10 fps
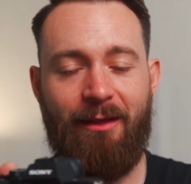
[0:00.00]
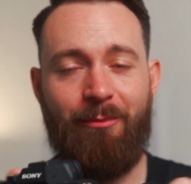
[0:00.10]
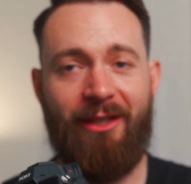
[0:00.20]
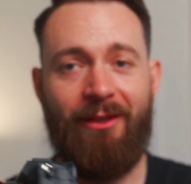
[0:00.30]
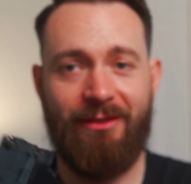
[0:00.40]

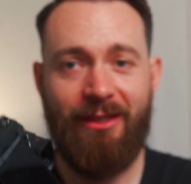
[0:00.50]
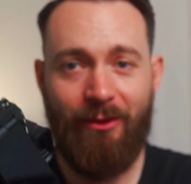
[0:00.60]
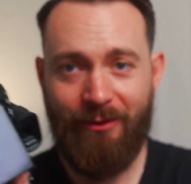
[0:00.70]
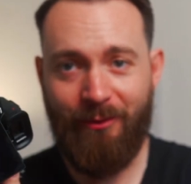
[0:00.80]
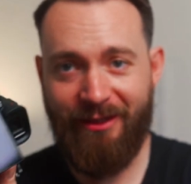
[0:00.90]
But
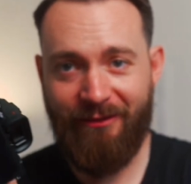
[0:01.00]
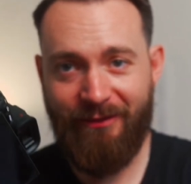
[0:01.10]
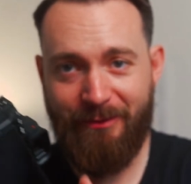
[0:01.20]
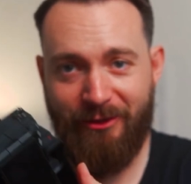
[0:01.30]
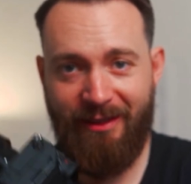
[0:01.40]
also with the
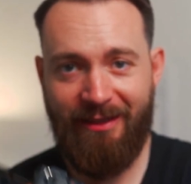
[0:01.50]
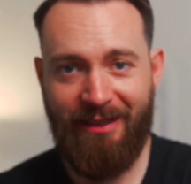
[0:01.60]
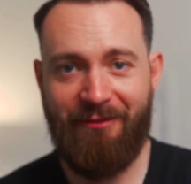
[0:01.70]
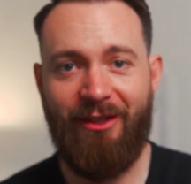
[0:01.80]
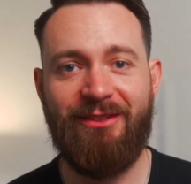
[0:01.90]
flip screen,
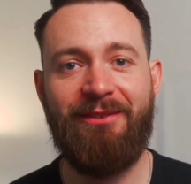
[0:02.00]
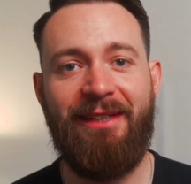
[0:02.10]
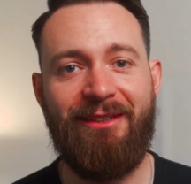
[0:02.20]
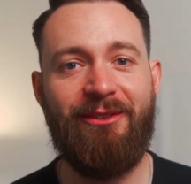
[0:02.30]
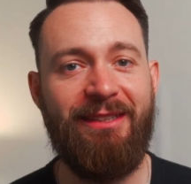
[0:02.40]
they've also
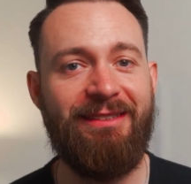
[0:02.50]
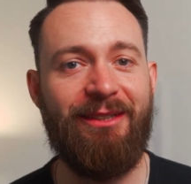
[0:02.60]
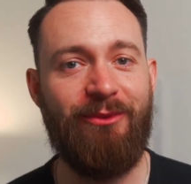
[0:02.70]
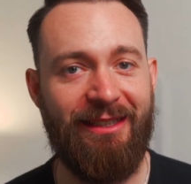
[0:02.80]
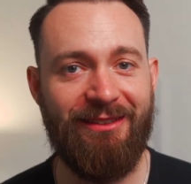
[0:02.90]
increased the
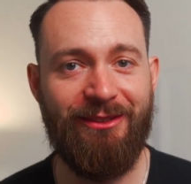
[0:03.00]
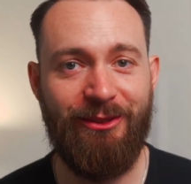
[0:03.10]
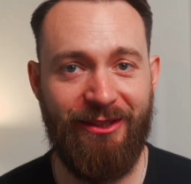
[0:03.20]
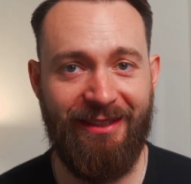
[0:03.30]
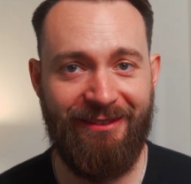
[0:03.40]

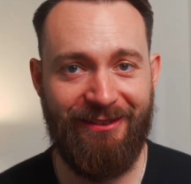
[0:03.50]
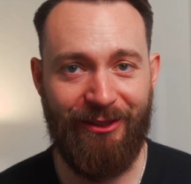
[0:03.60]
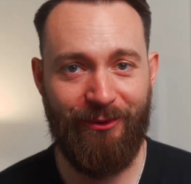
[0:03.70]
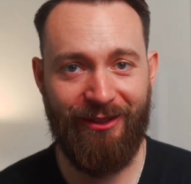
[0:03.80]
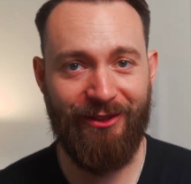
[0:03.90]
resolution. So
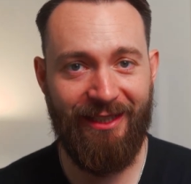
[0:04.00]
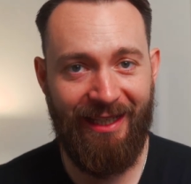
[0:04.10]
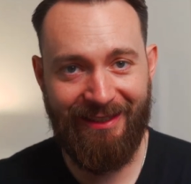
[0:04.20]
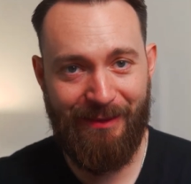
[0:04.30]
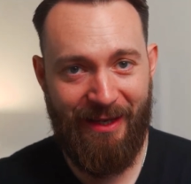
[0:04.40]
when you're
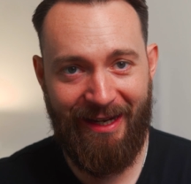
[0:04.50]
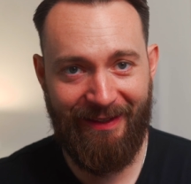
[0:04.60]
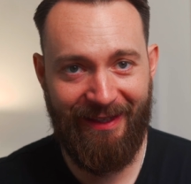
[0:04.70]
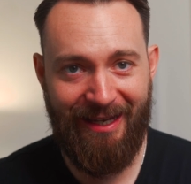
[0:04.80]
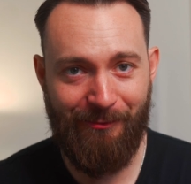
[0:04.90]
looking at the back of
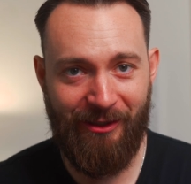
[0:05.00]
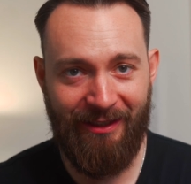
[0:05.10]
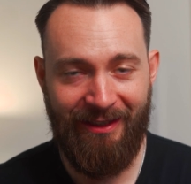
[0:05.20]
the camera,